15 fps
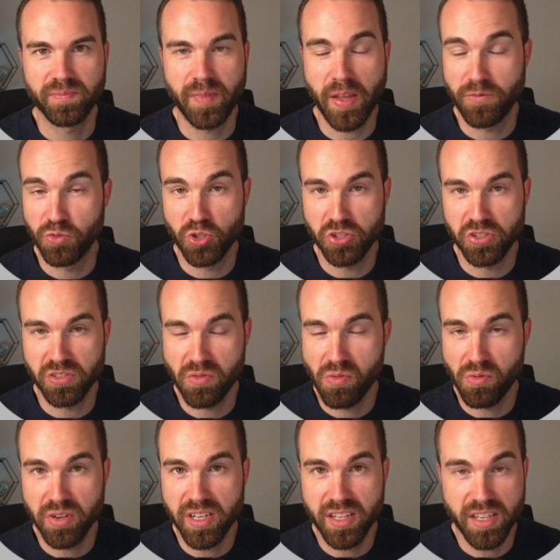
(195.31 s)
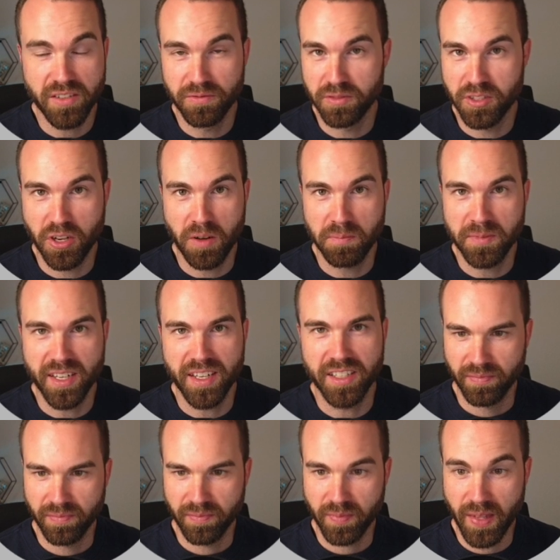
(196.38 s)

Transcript: And version 3 even topped that.